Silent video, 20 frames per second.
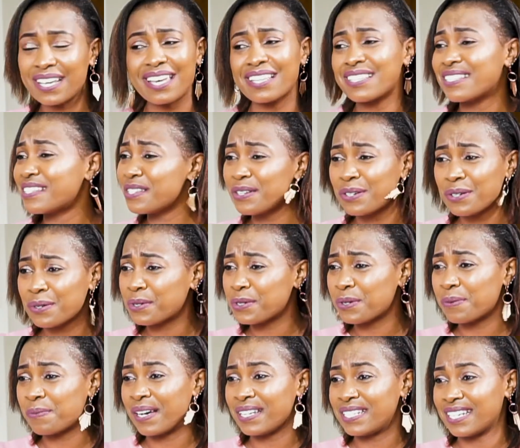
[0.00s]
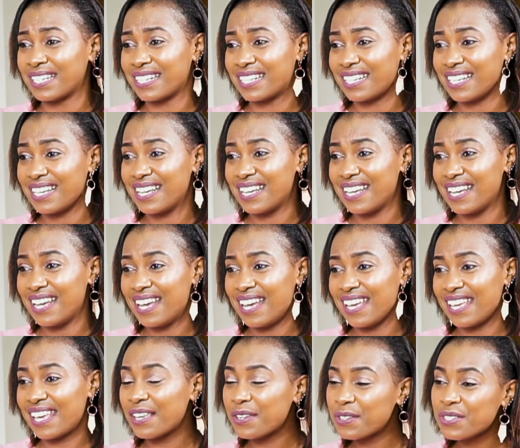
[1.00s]
it's not automatic.
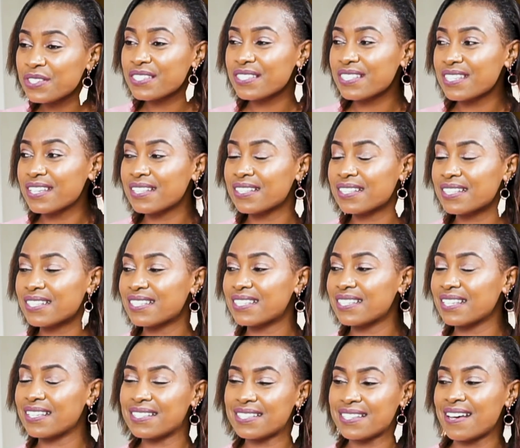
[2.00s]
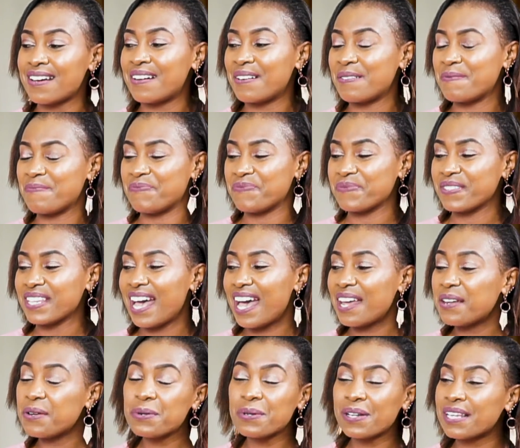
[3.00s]
Yeah, you just, it's a, I
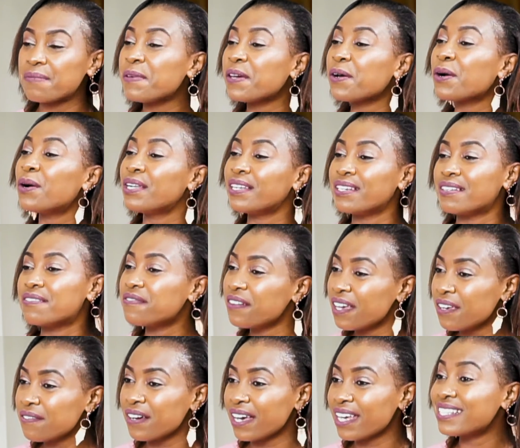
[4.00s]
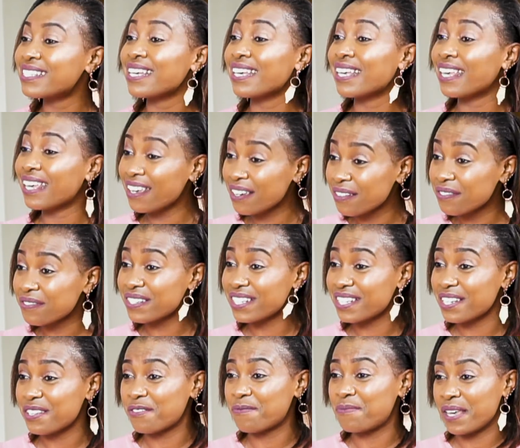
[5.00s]
don't know, let me call it favor. It's a gift
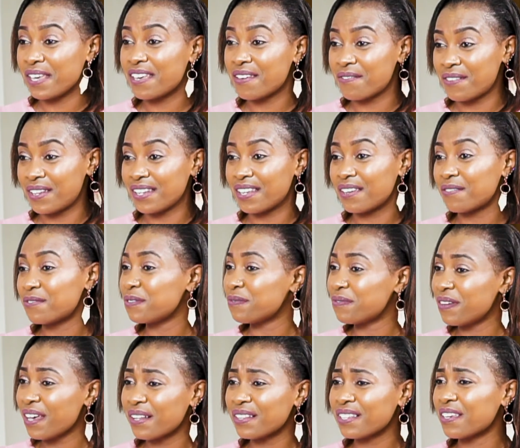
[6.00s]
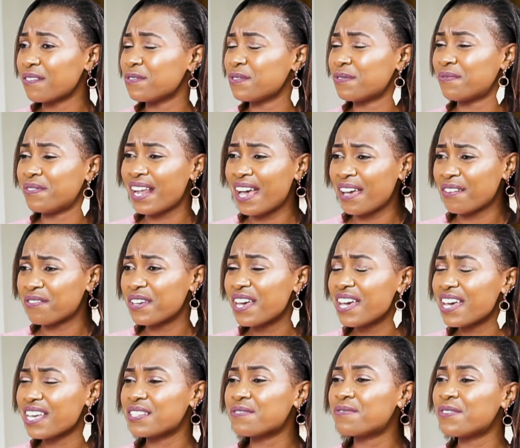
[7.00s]
you've been given, gift of health, gift of life.
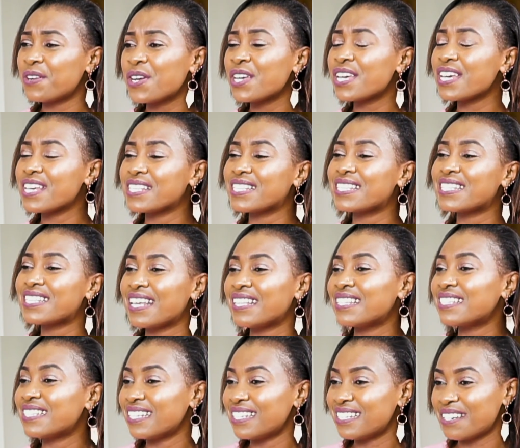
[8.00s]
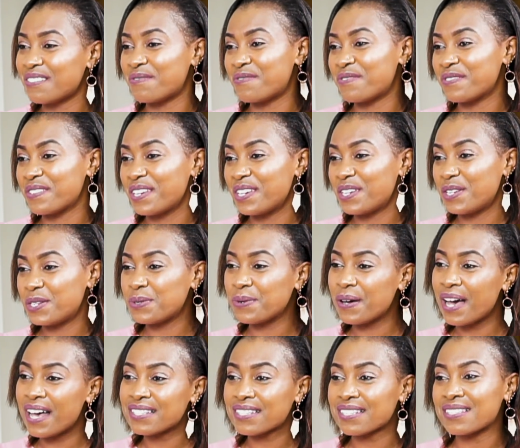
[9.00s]
It's very insensitive to
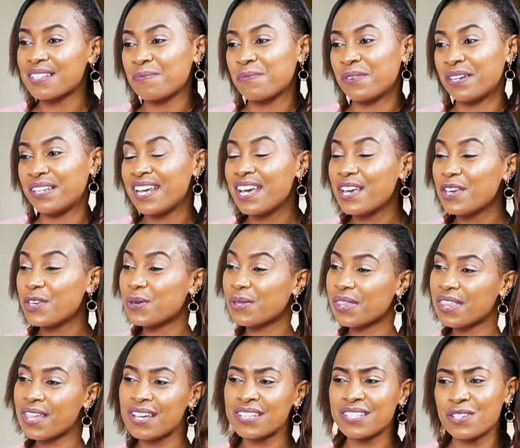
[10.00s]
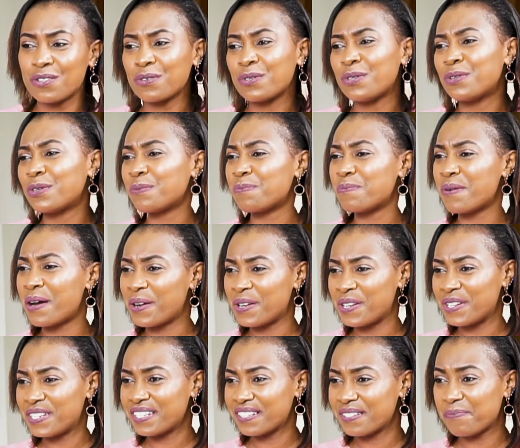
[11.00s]
ask someone, you're 30, you're not married.
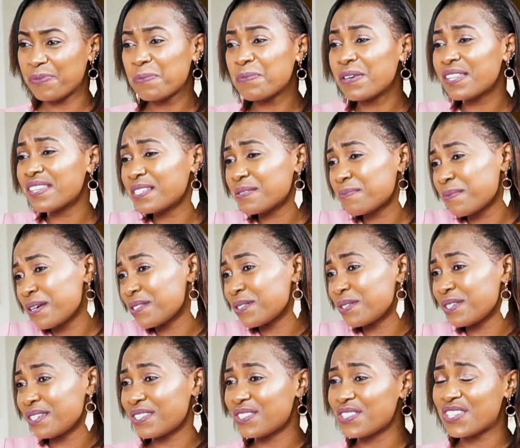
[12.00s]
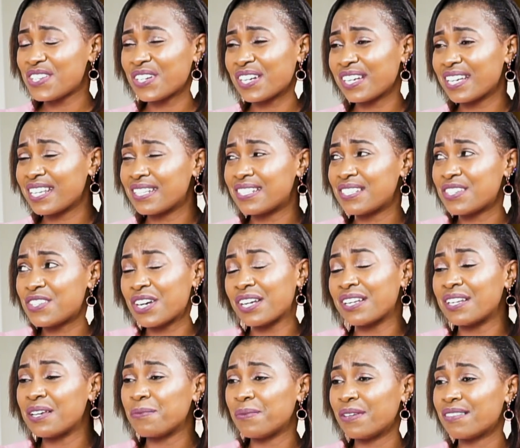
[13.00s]
Maybe this person is
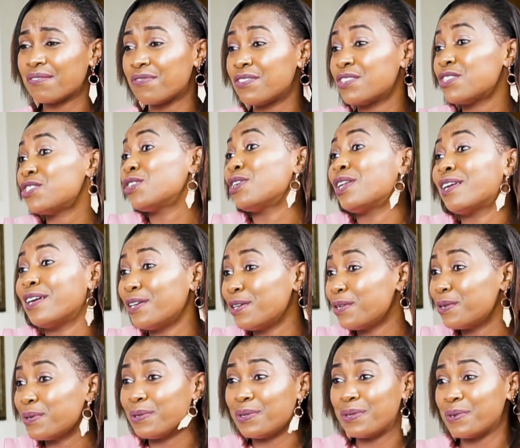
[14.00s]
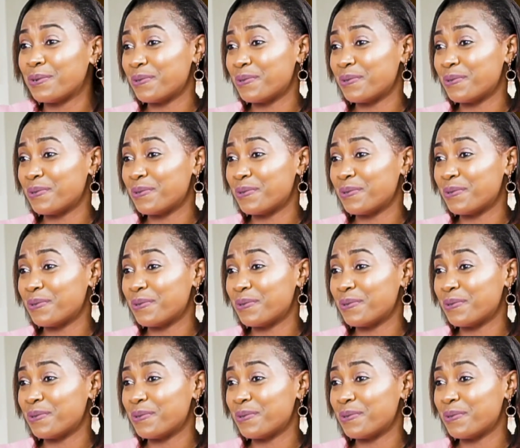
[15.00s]
struggling with fistula, you don't know.